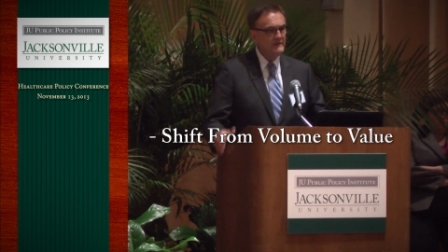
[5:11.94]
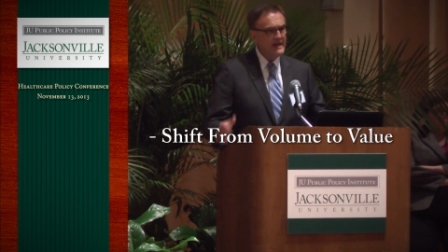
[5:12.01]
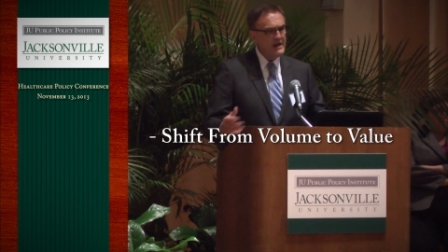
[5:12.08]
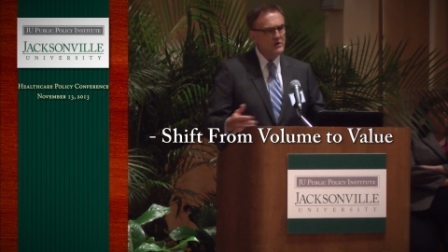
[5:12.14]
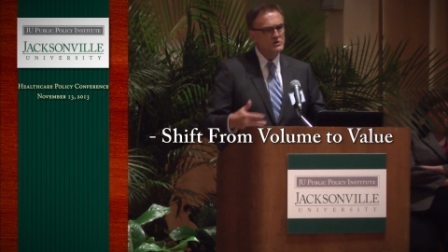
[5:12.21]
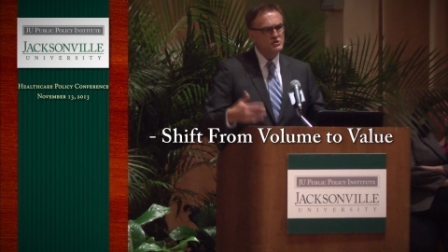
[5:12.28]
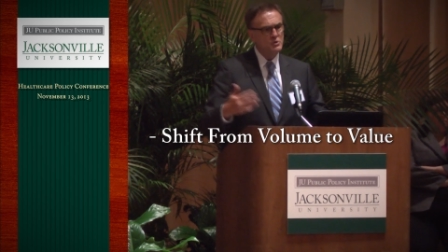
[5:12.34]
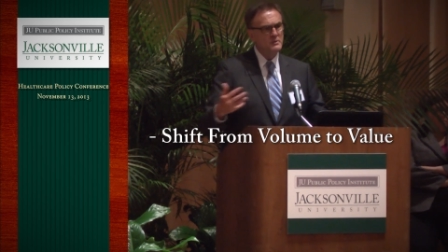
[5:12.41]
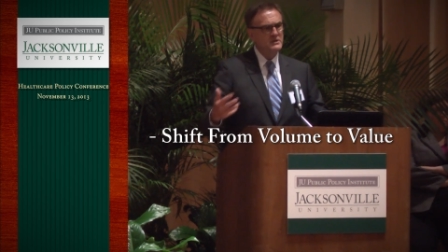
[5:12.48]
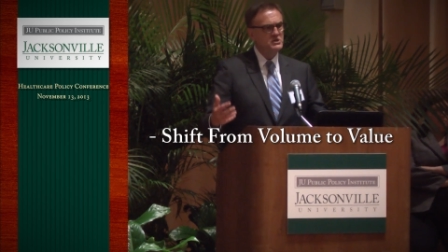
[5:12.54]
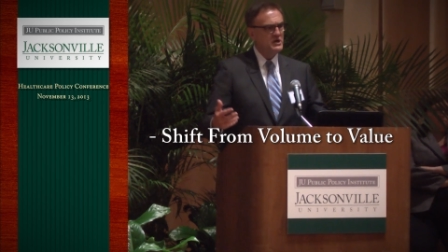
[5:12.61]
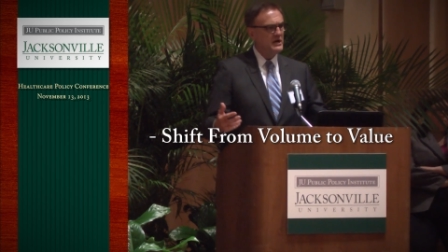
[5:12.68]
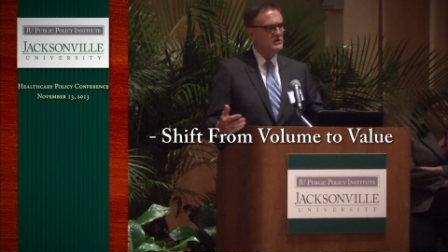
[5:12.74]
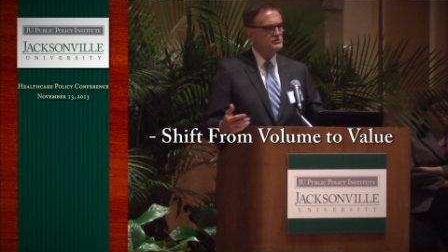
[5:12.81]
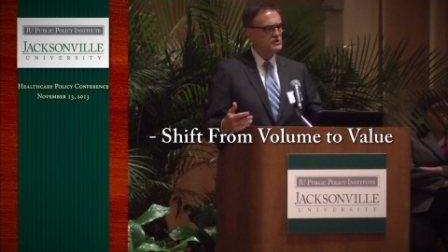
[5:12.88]
That also
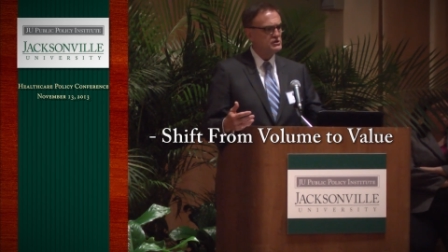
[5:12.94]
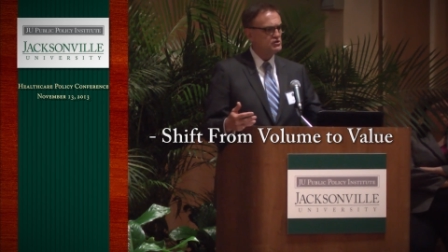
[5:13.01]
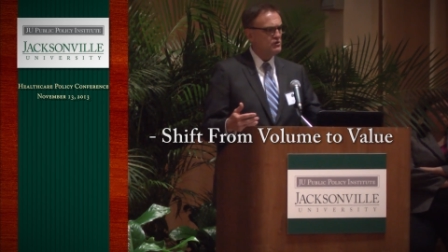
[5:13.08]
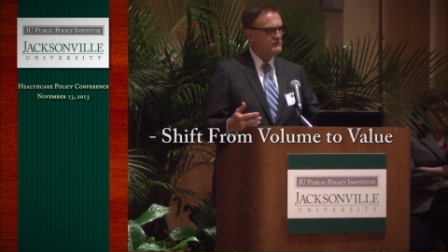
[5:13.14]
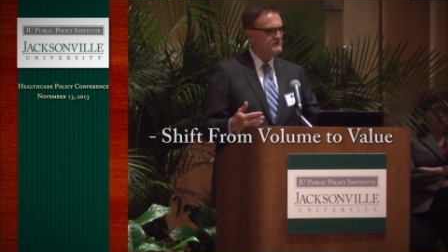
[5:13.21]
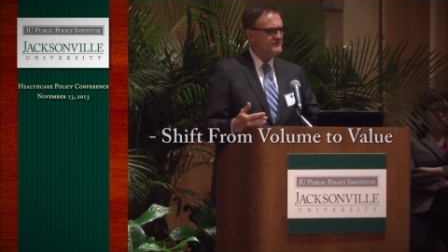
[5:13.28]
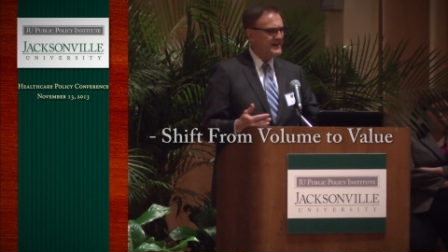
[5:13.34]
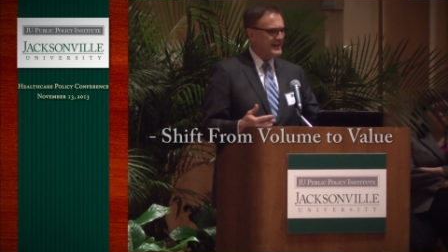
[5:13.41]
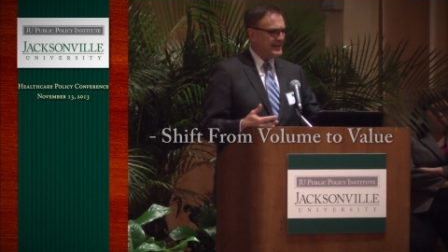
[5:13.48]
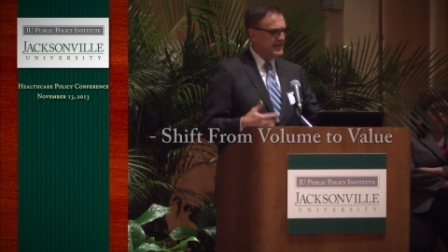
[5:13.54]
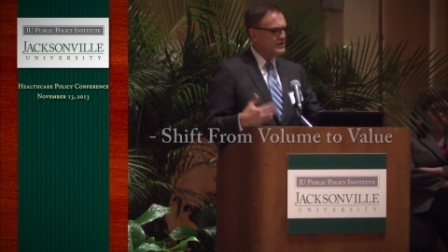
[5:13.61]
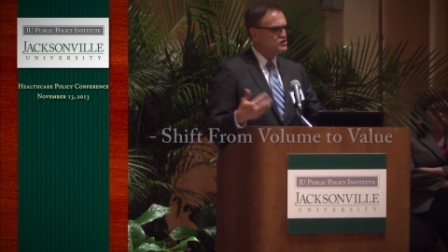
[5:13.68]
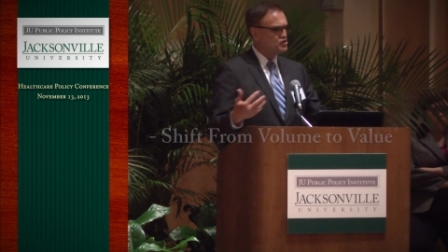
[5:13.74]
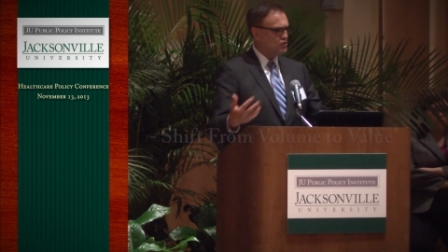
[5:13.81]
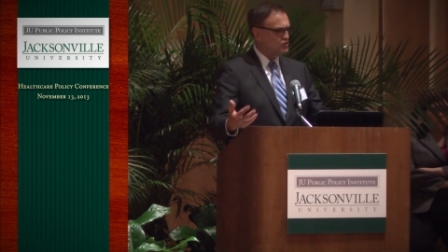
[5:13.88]
entails a certain
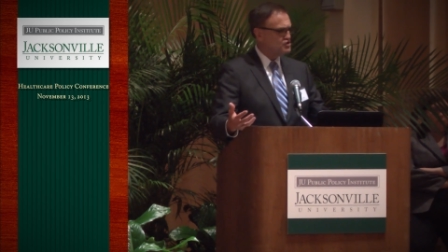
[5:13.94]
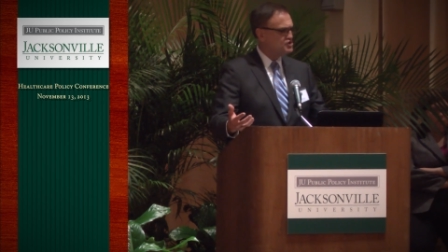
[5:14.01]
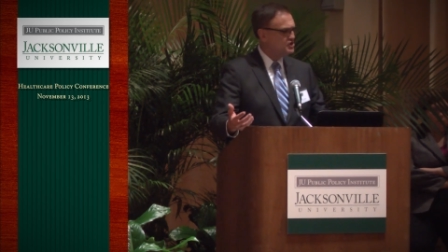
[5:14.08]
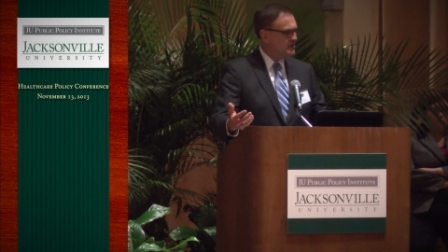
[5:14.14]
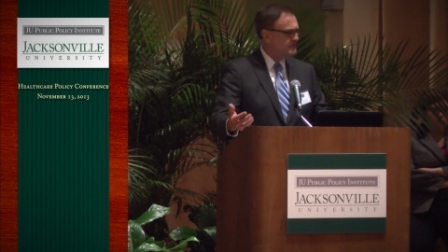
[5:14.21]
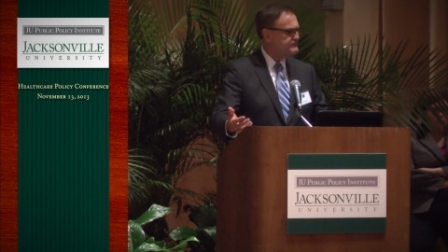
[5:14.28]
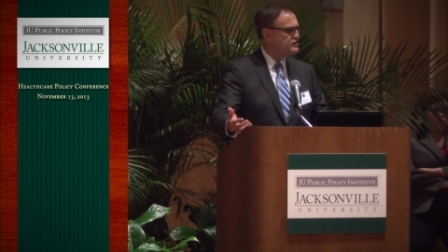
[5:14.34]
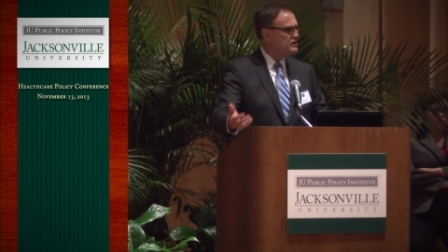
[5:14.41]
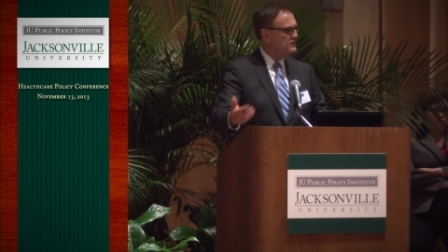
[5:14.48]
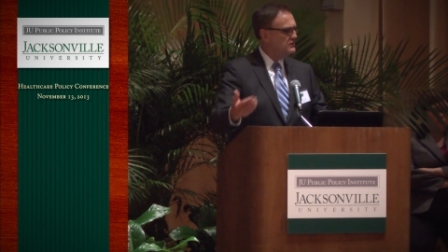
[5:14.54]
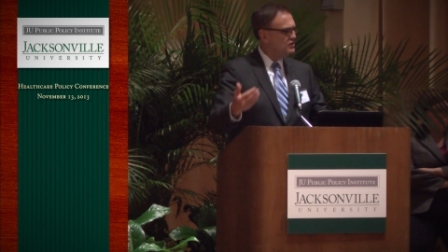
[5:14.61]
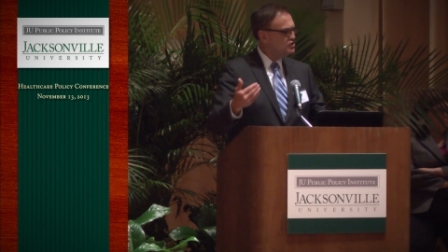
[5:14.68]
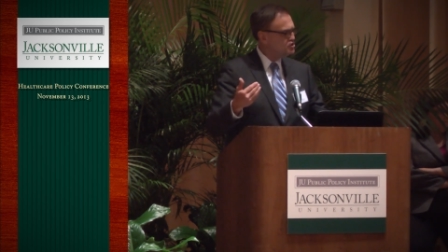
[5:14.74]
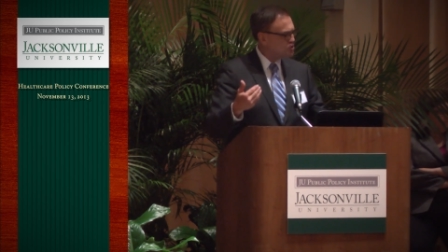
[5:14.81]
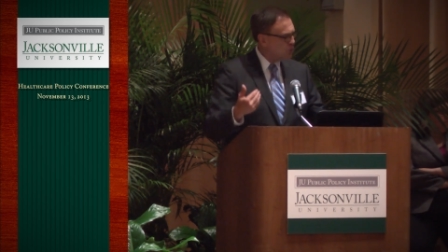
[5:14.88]
financial shift
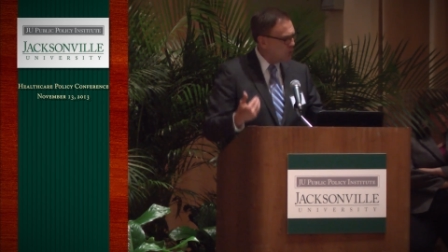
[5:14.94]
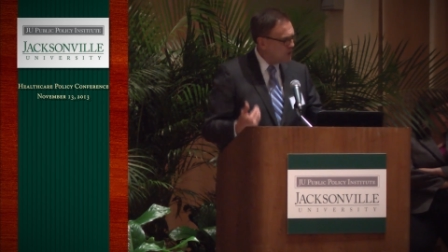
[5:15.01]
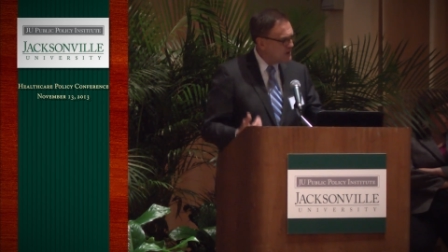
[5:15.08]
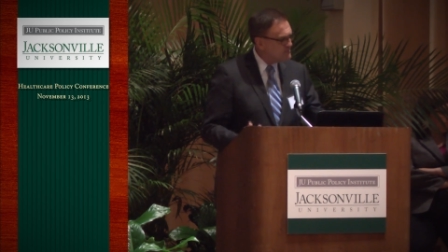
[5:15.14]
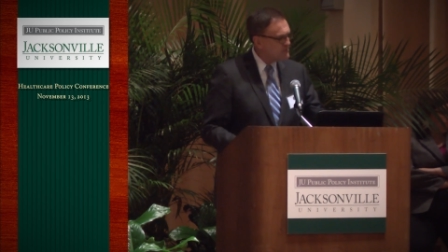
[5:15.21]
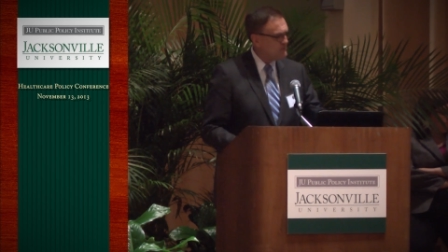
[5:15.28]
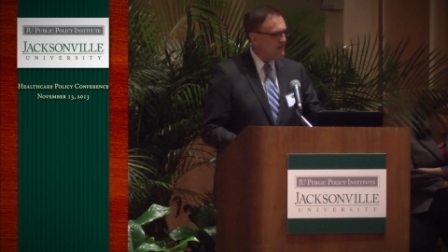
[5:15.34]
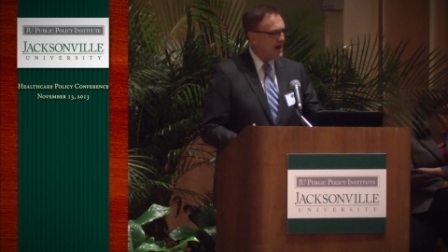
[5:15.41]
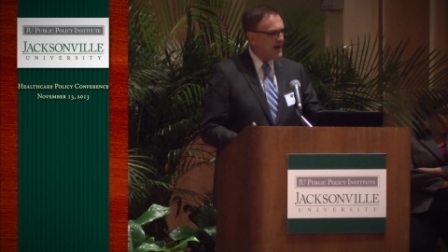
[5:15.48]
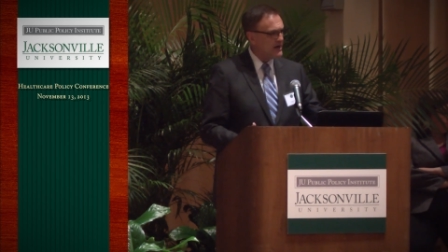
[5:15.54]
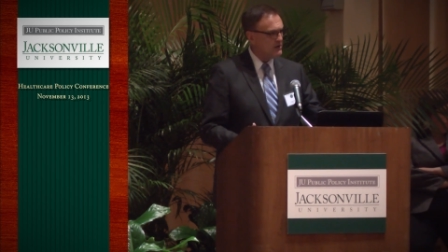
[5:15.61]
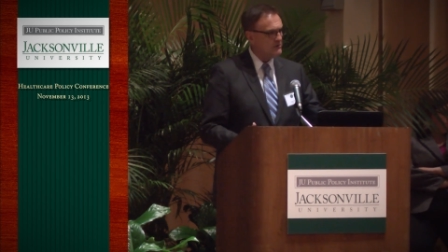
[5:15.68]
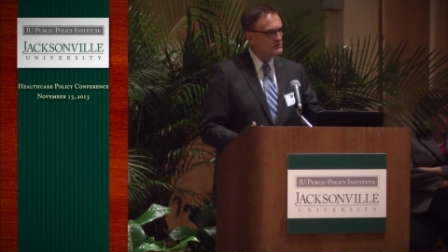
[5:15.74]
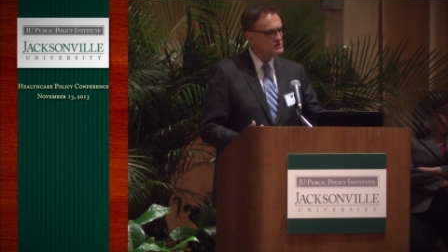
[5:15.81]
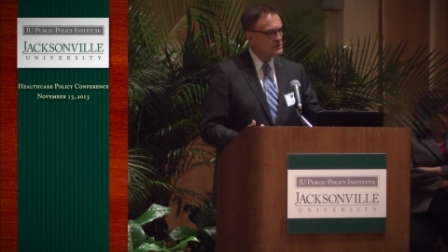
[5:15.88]
toward
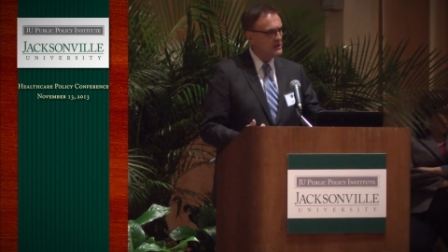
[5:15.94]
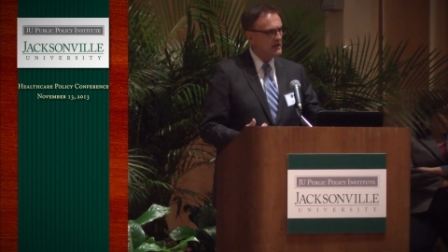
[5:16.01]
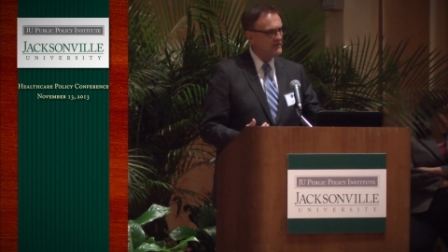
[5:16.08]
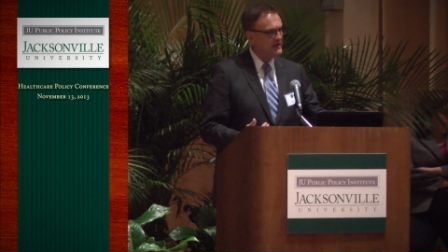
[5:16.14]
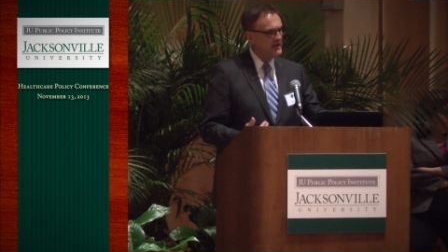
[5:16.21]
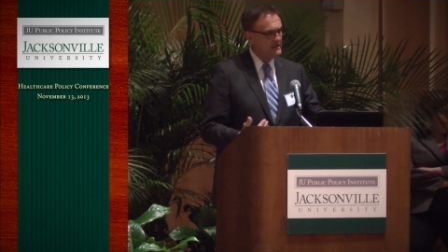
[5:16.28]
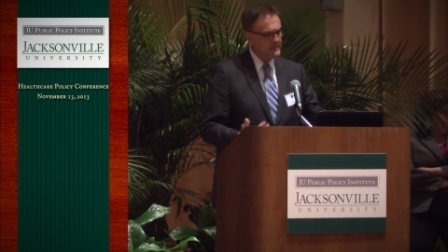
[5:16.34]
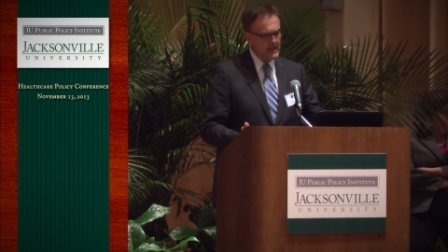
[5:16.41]
providers, and I think